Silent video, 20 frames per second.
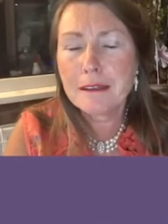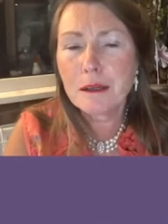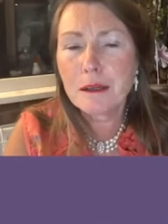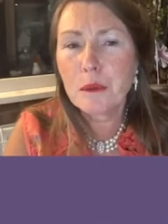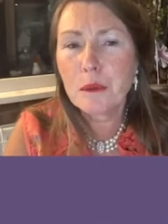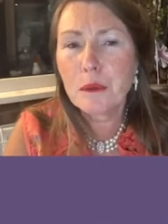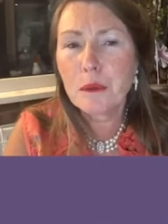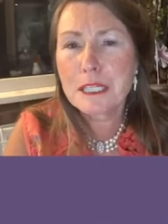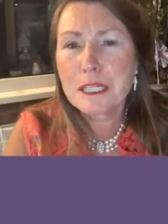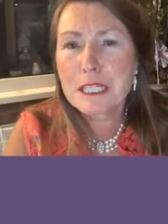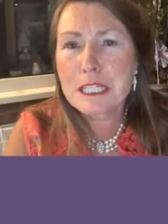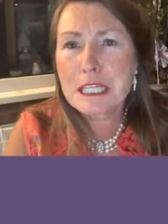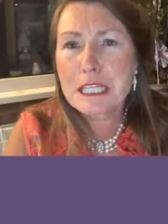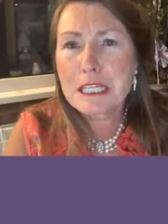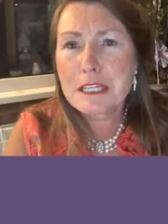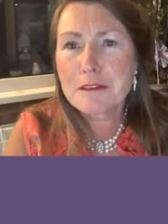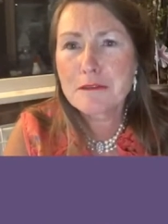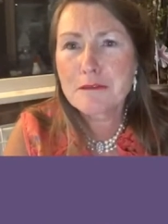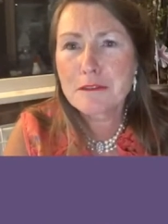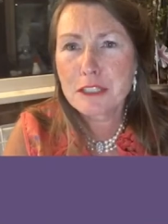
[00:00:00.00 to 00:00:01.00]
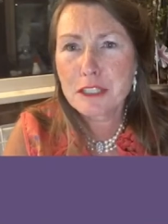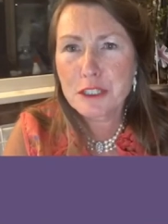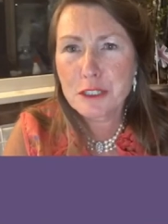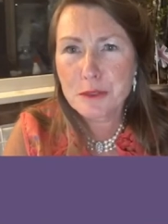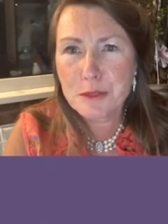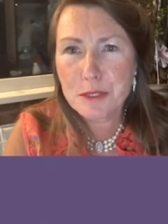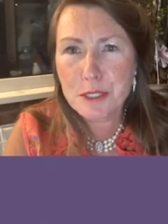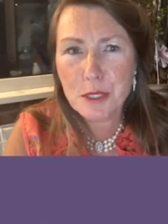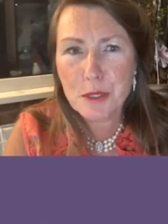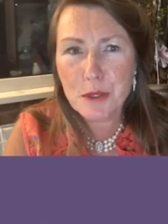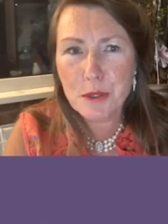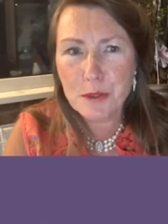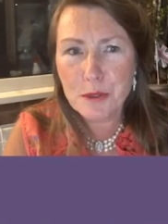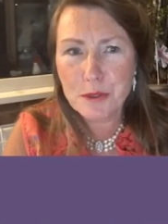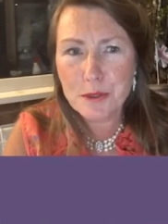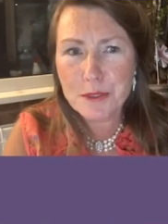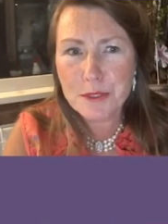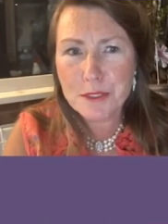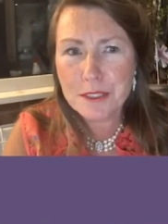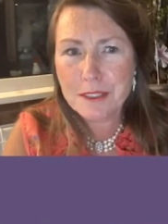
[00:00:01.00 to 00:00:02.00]
quality at a reduced
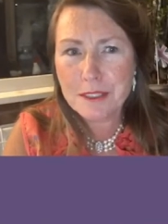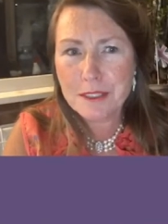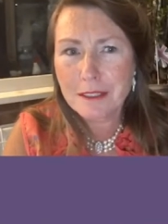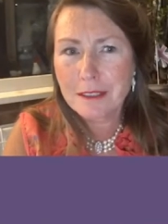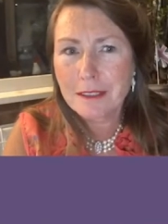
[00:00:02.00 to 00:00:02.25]
cost,